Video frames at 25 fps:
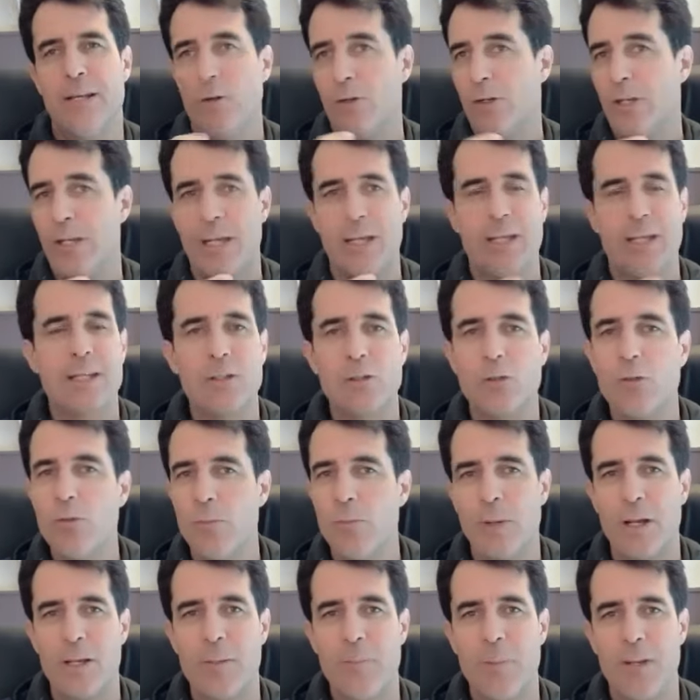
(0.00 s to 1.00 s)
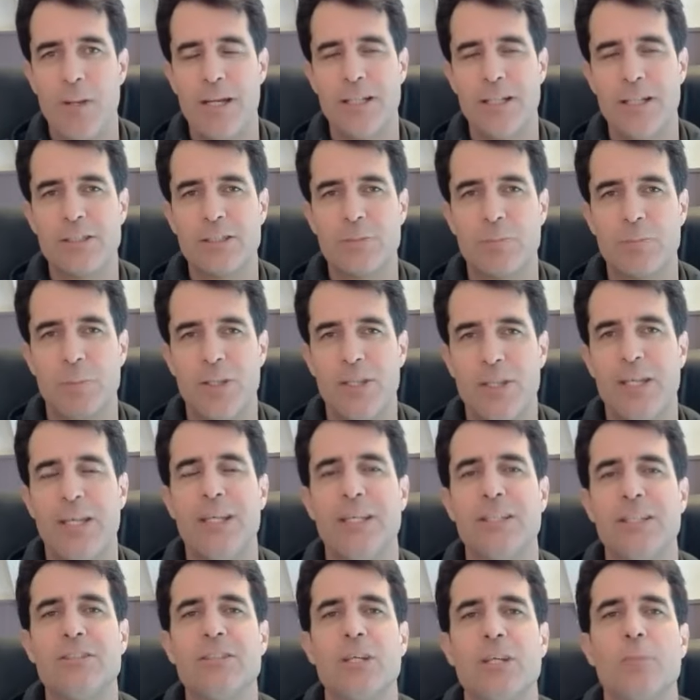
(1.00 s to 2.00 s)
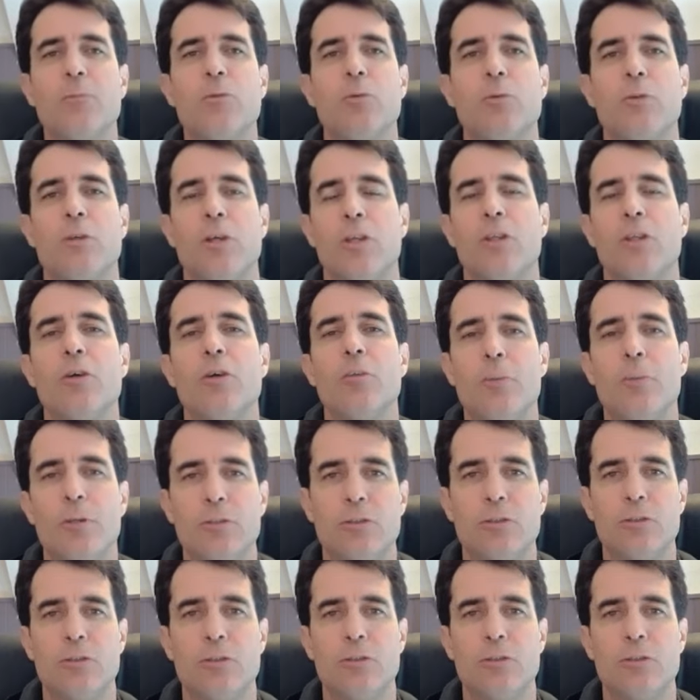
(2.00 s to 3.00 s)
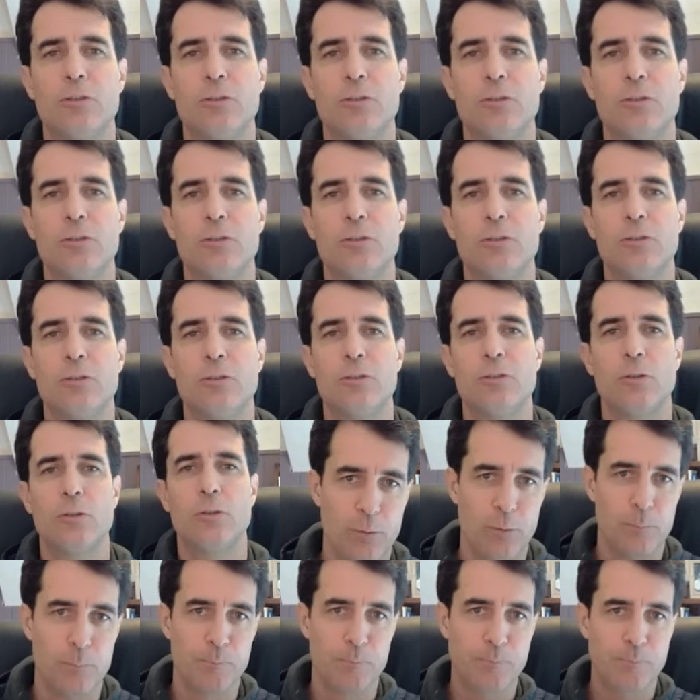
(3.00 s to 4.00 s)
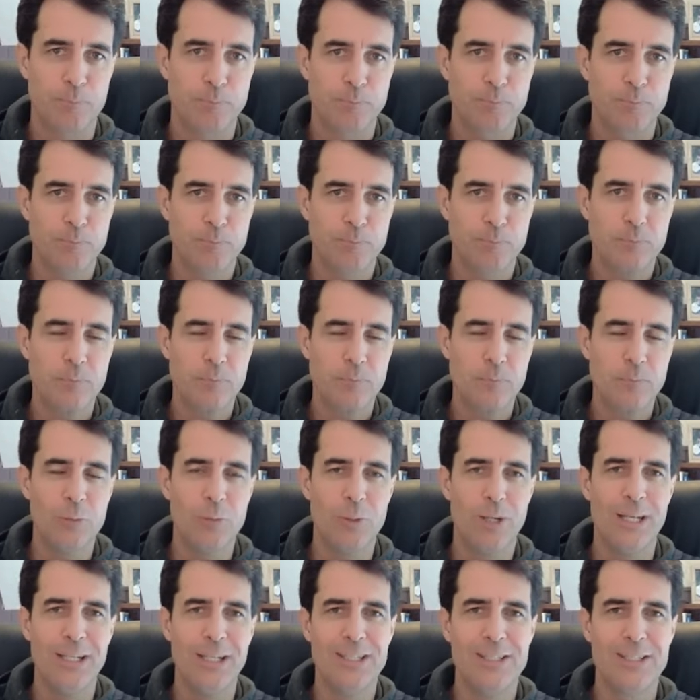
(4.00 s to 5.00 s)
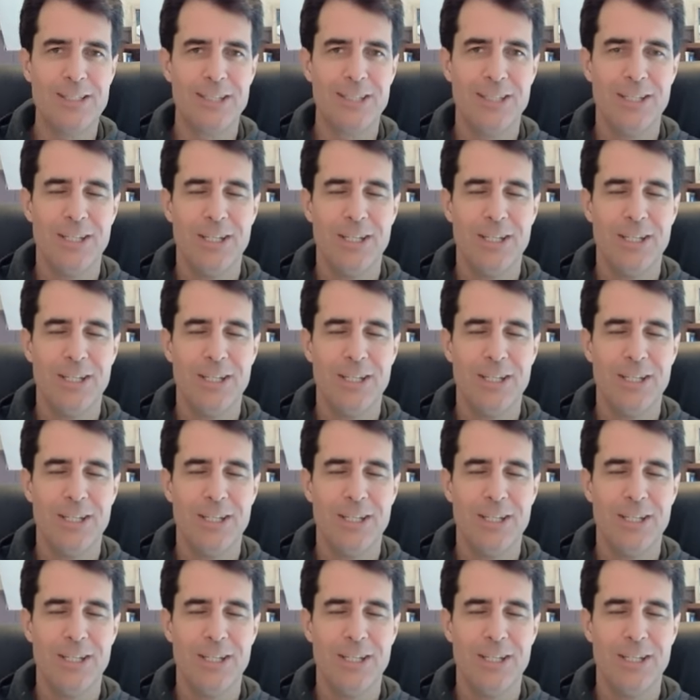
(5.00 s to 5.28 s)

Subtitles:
okay, I can do my best, but then it's up to the person what they do, right?